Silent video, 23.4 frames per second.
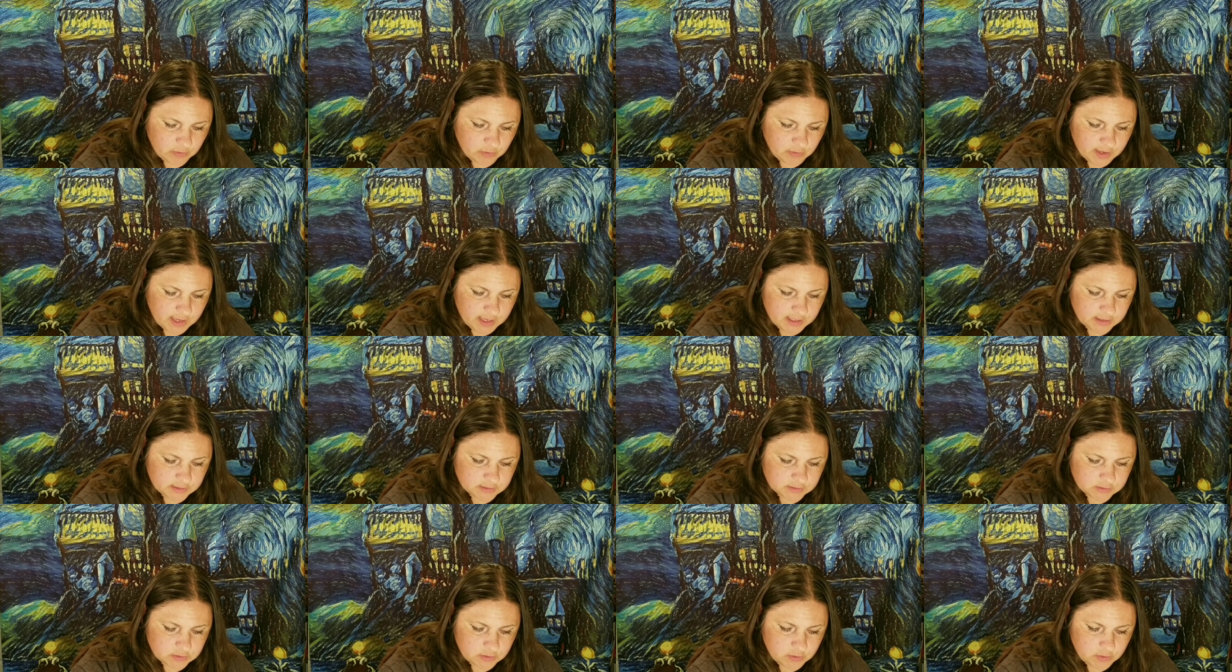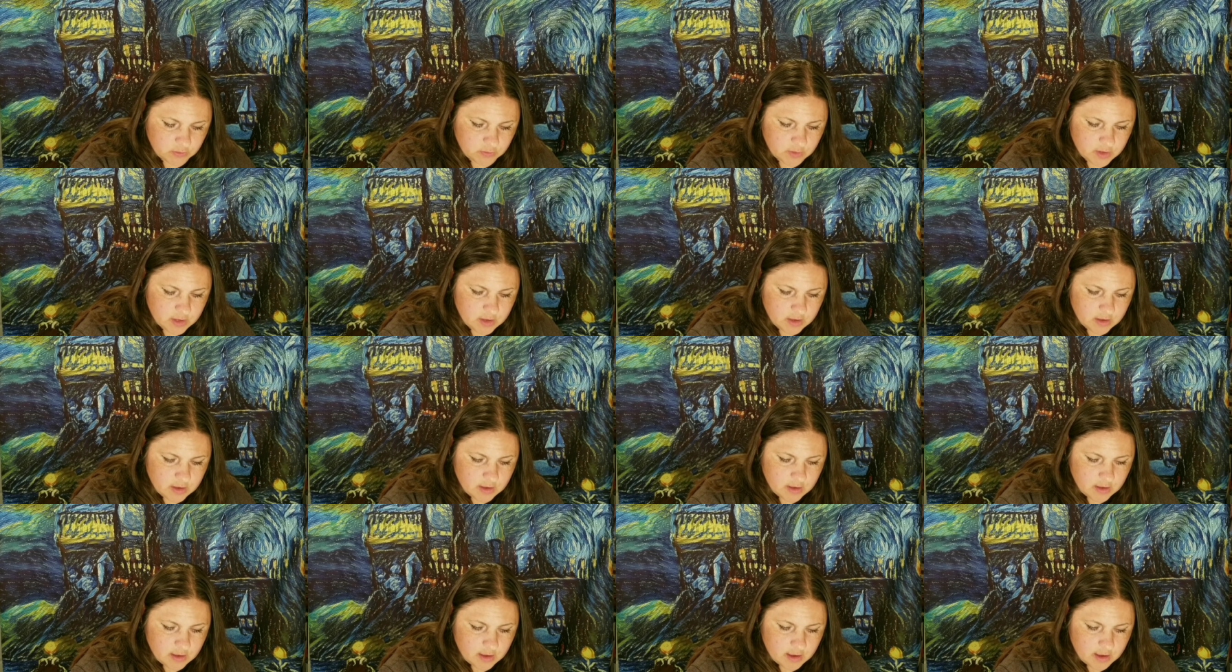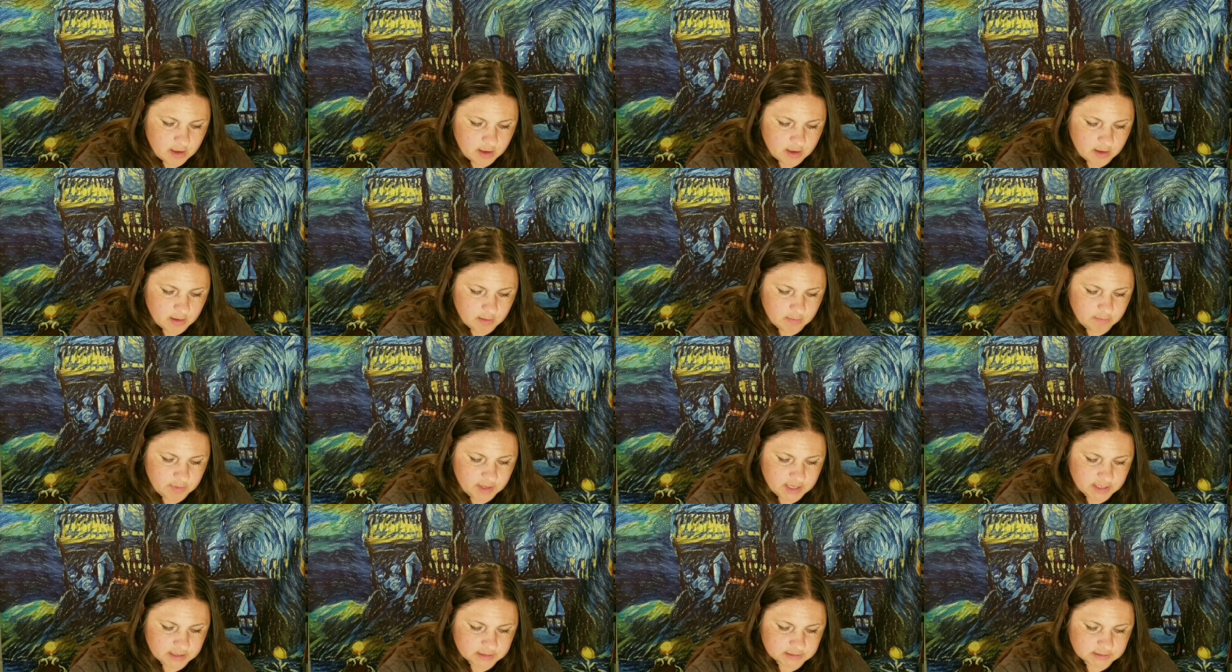Okay, so uh,
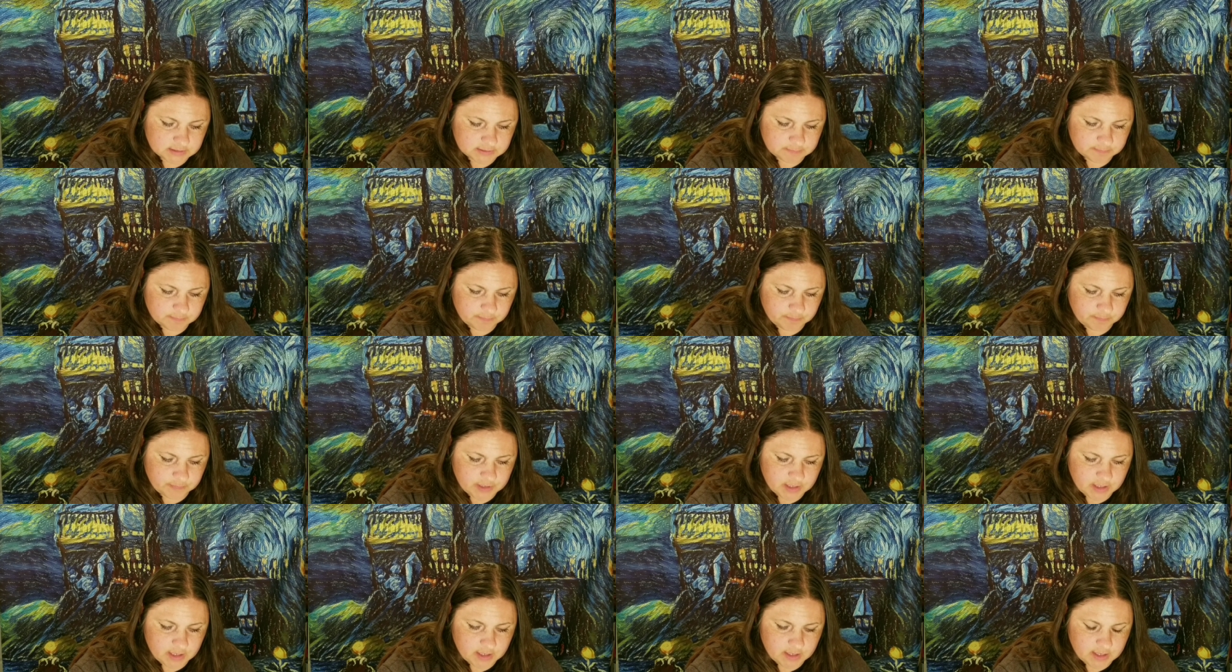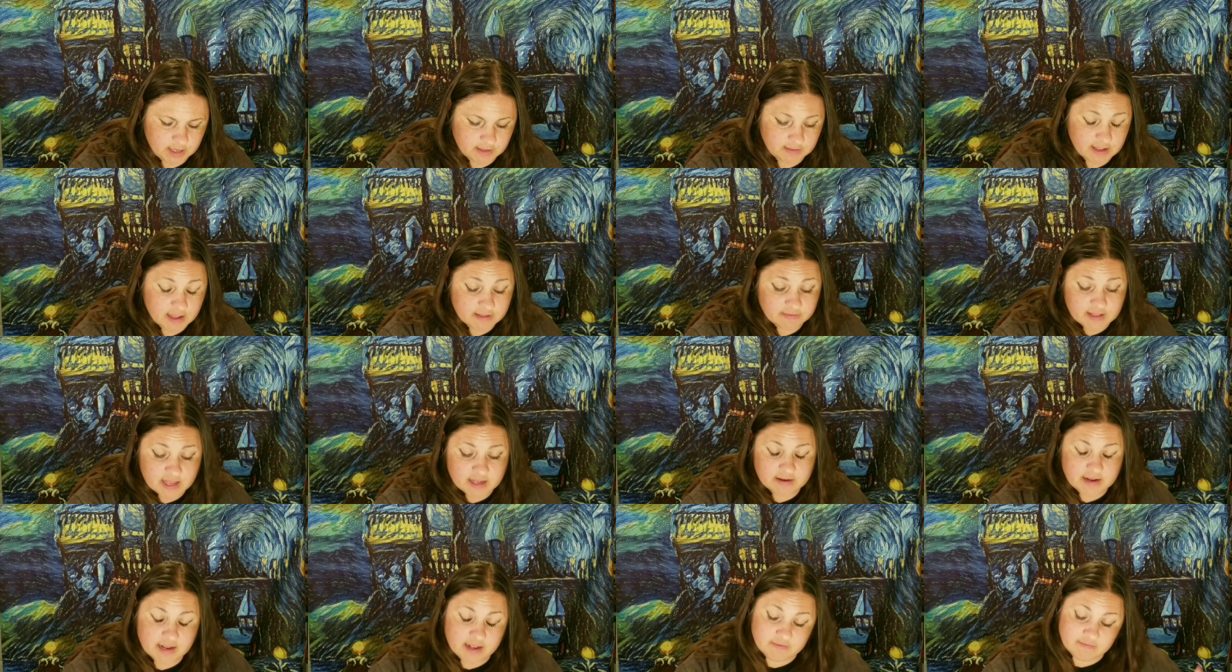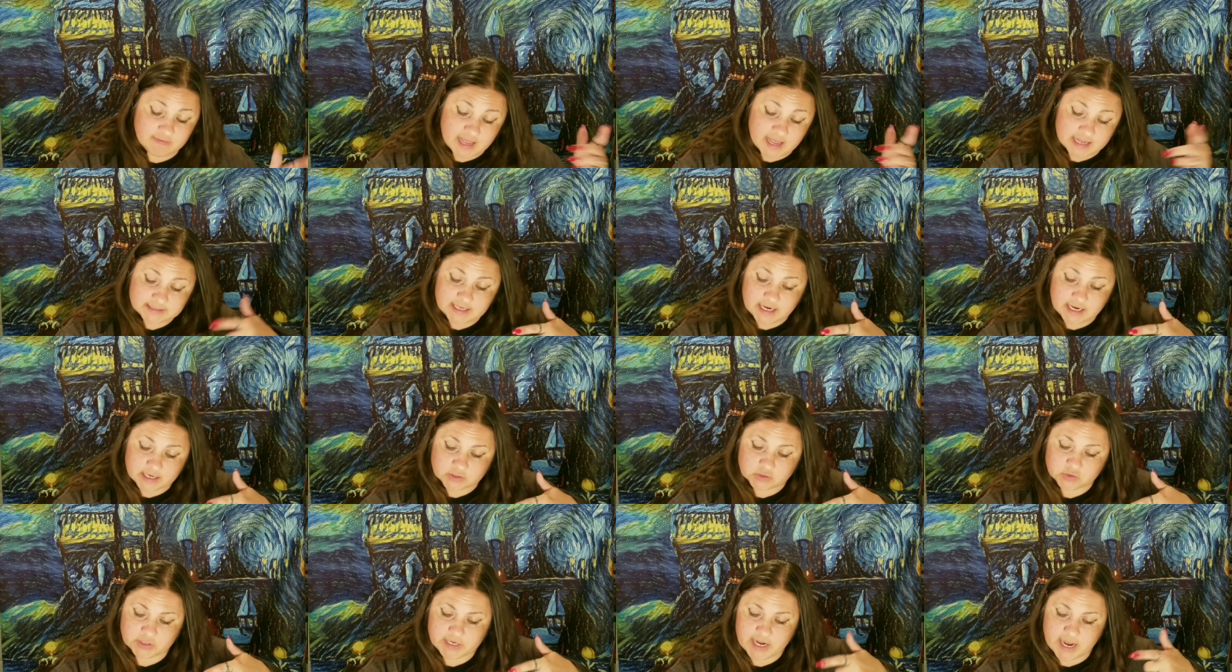because and, and and and that's
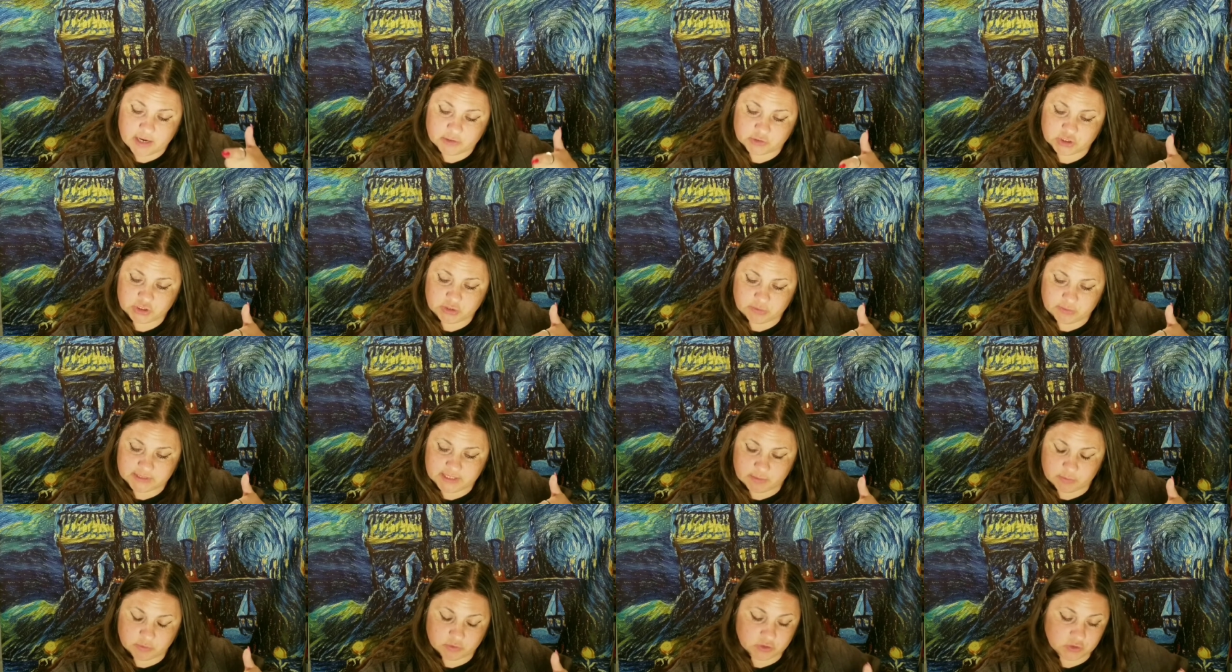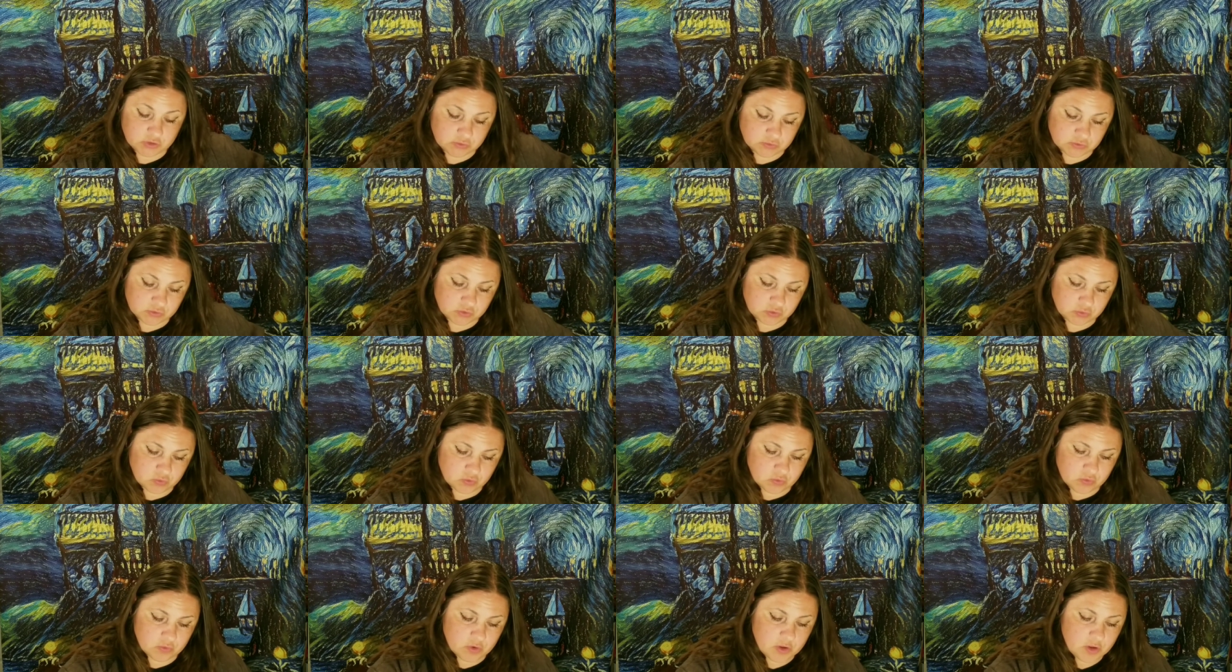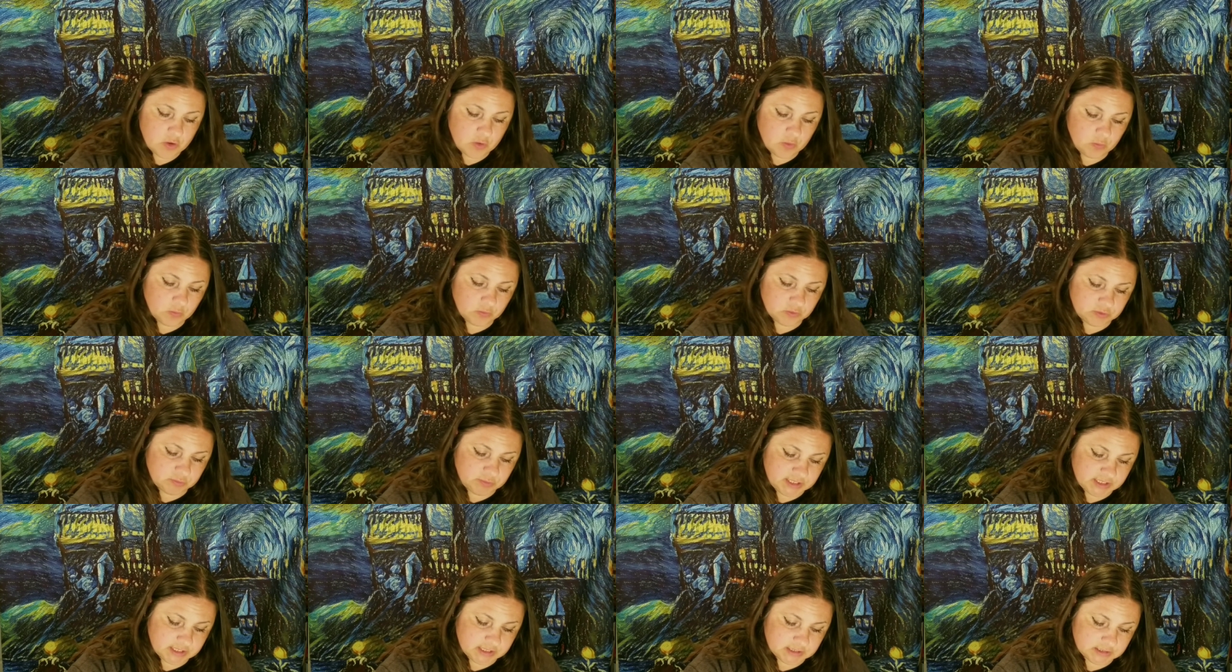actually how she was able to do the school was
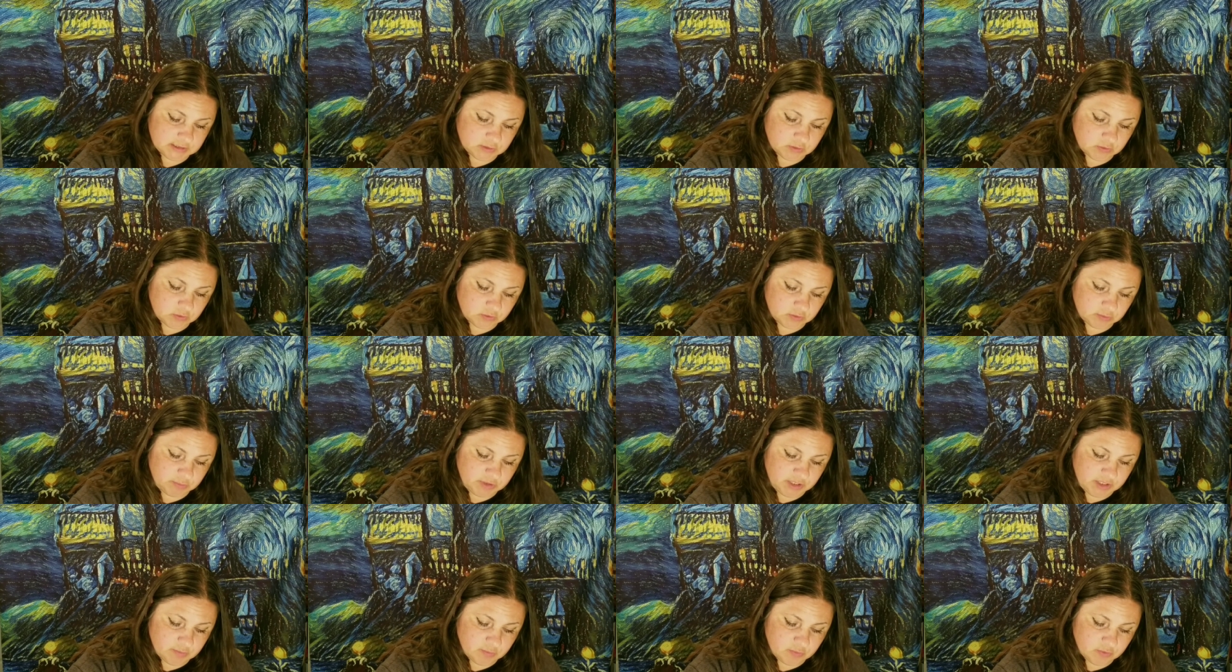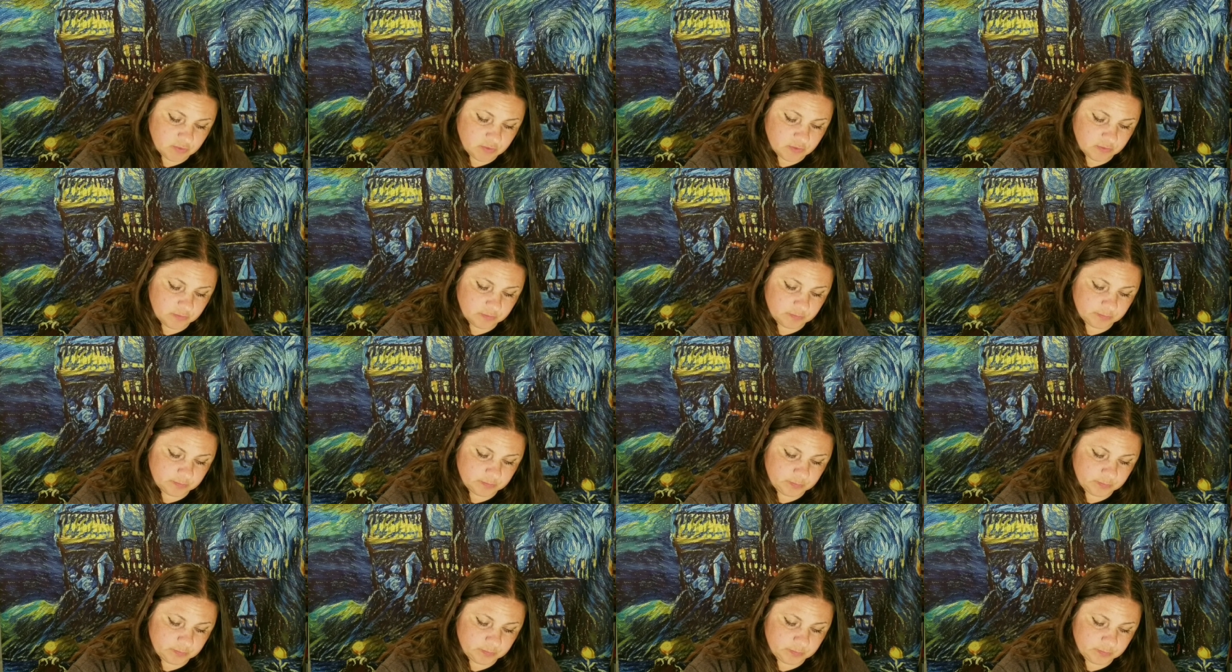because those people